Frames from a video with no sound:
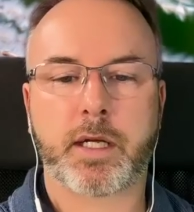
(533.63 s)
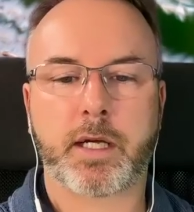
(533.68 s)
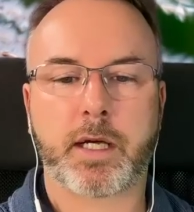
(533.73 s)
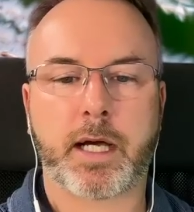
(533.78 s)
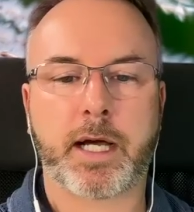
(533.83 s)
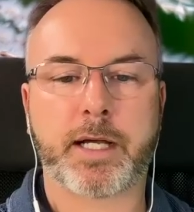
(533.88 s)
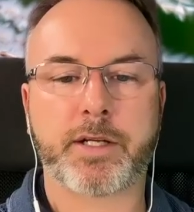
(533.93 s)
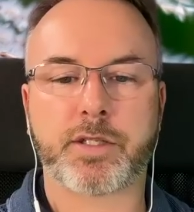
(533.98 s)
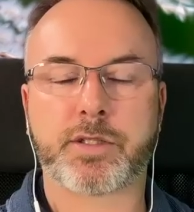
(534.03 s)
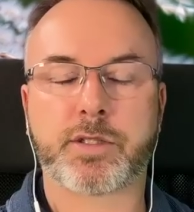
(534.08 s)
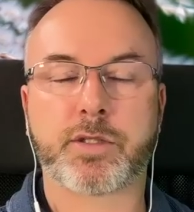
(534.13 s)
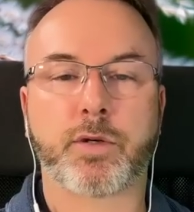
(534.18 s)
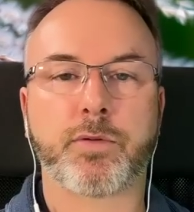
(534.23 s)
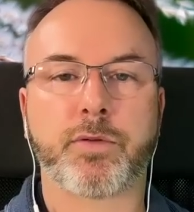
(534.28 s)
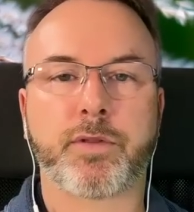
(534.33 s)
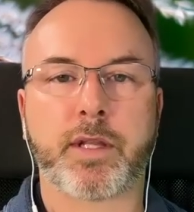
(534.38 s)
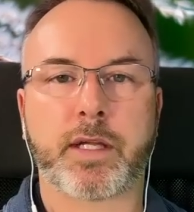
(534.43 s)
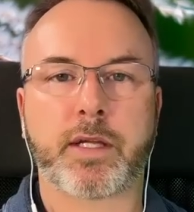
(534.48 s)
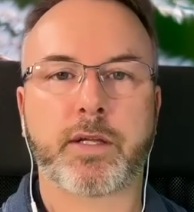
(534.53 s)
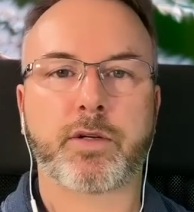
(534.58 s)
I just don't
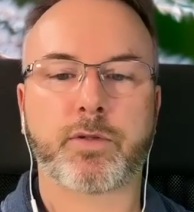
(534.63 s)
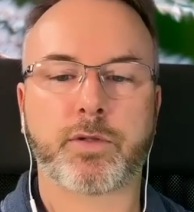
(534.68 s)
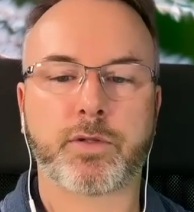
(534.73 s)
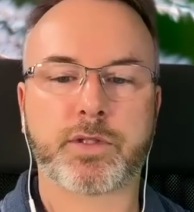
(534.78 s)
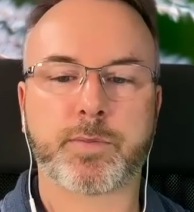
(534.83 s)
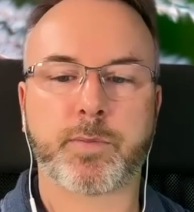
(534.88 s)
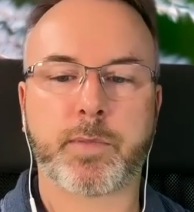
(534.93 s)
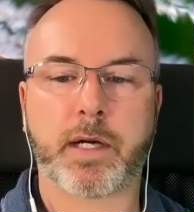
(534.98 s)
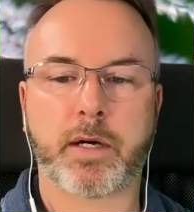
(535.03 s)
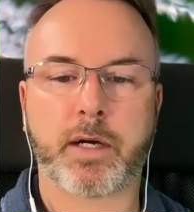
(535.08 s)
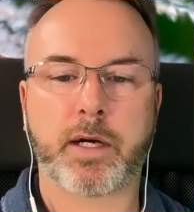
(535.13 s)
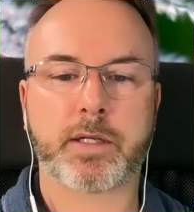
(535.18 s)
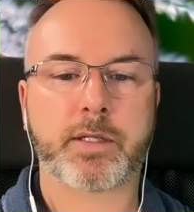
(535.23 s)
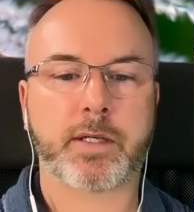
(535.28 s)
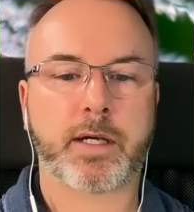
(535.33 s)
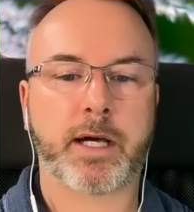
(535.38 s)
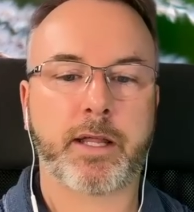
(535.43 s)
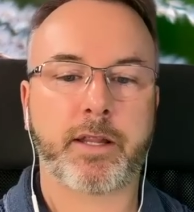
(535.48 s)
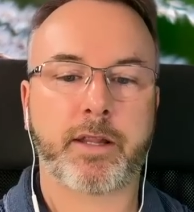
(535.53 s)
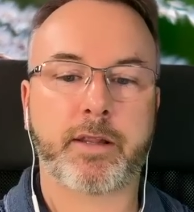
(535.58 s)
think it holds merit.
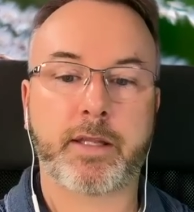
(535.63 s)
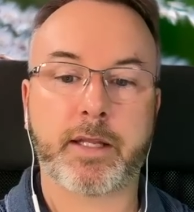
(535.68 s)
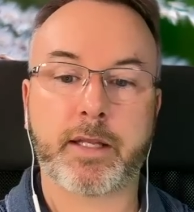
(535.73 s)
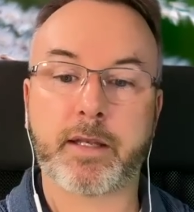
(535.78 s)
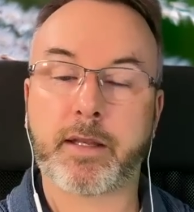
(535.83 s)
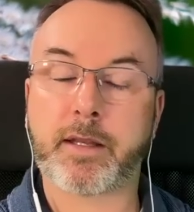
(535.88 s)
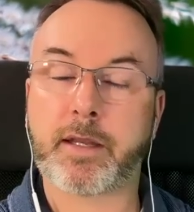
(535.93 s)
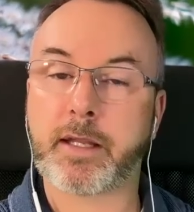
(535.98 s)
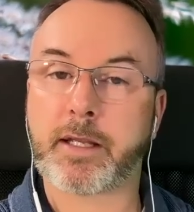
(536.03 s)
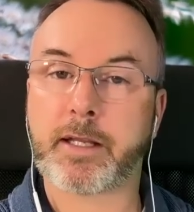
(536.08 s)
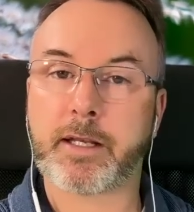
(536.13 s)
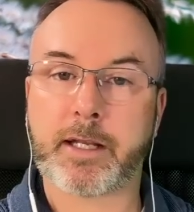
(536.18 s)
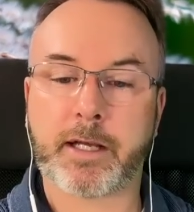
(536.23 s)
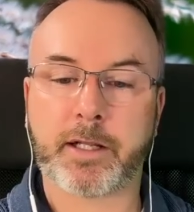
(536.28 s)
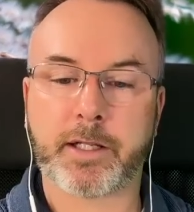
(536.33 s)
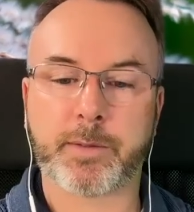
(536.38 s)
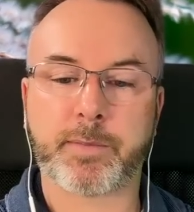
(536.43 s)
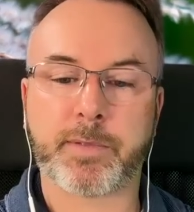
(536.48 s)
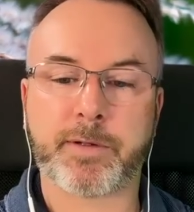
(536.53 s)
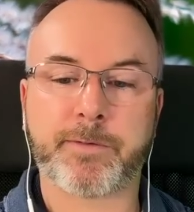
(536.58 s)
I didn't think it
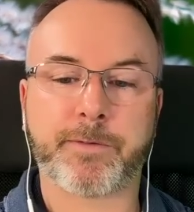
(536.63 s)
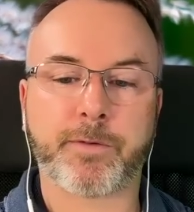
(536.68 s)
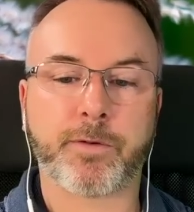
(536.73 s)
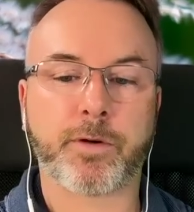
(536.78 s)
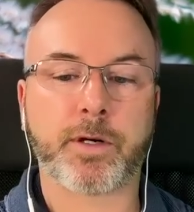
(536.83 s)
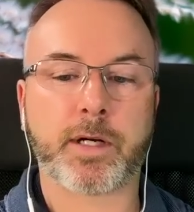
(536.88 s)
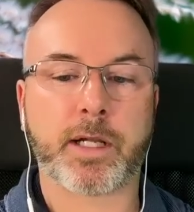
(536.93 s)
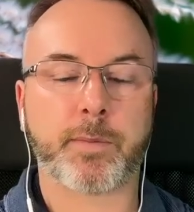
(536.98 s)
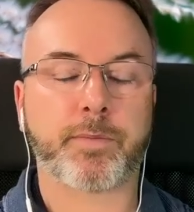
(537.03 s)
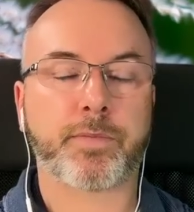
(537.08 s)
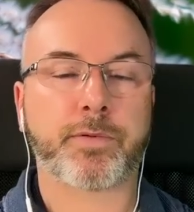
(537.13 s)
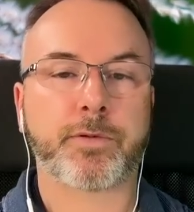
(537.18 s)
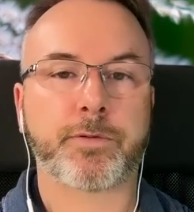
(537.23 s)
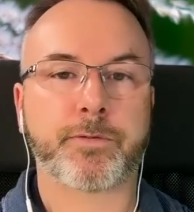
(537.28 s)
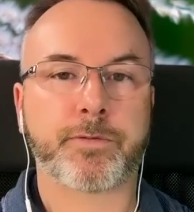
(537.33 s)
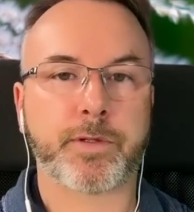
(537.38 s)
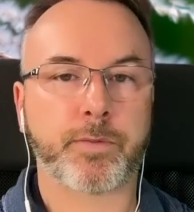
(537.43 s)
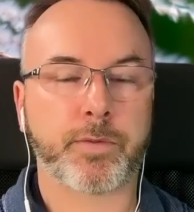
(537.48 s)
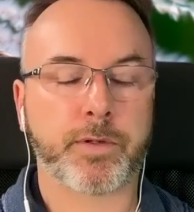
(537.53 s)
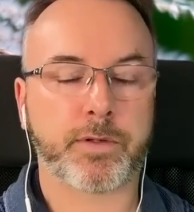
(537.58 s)
held it before, and I
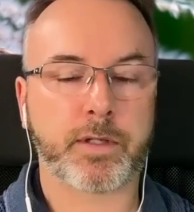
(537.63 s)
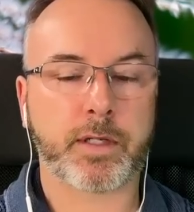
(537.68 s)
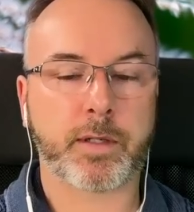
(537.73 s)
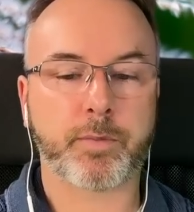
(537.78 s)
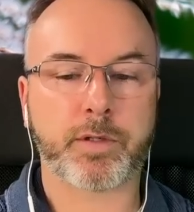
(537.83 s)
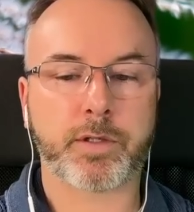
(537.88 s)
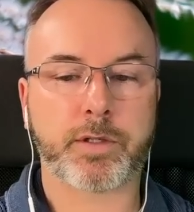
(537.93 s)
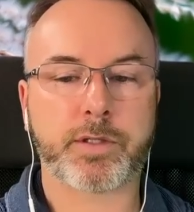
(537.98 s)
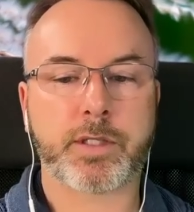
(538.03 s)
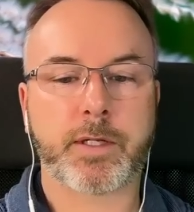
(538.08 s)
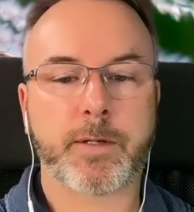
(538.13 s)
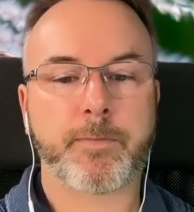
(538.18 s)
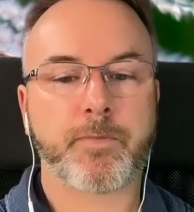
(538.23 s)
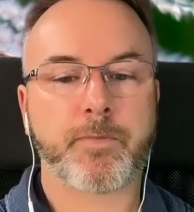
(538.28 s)
proved it with numbers.